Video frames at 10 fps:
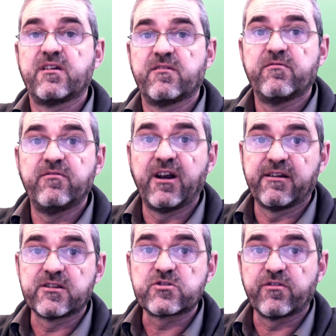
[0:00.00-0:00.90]
the
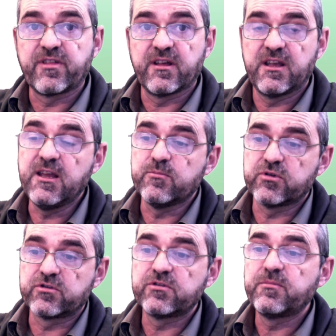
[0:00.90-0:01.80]
variance of the
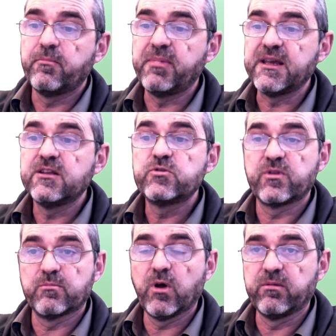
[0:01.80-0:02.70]
input B to
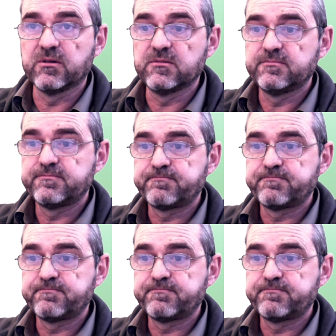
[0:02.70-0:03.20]
the model.